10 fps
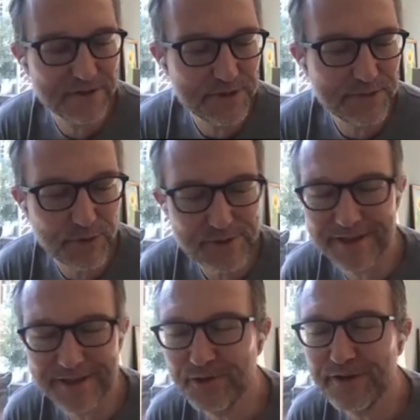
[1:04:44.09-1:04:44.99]
be most
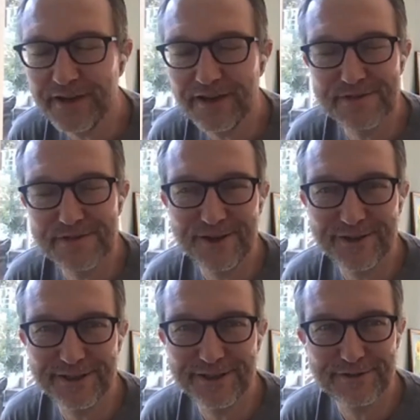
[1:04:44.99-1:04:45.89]
likely an Amazon
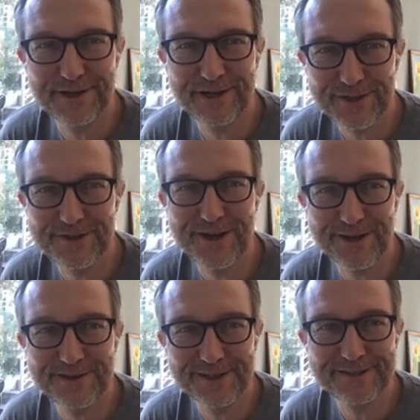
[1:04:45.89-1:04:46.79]
gift card, not
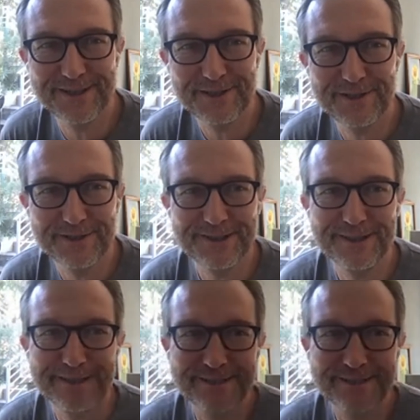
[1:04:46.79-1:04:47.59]
not Tecton credits.